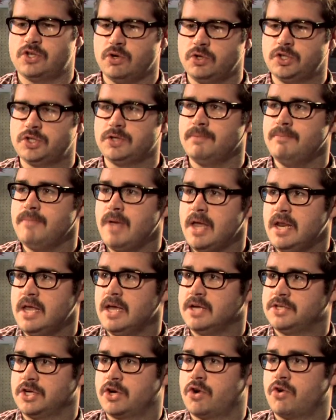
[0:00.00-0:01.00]
social
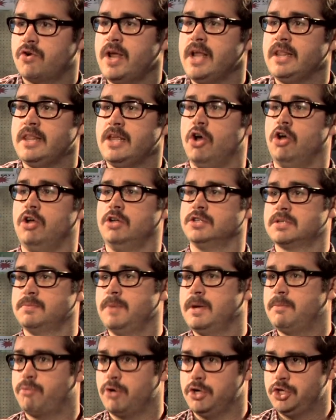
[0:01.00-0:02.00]
media to create the
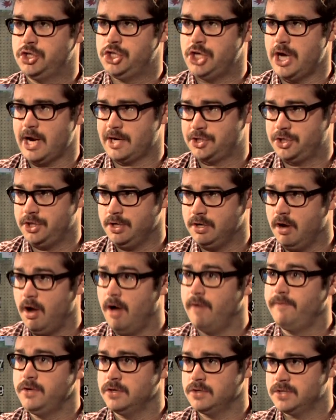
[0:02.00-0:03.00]
ultimate projection
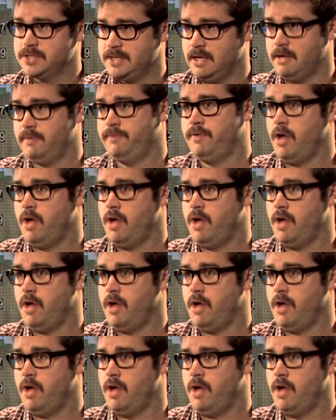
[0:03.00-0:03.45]
of yourself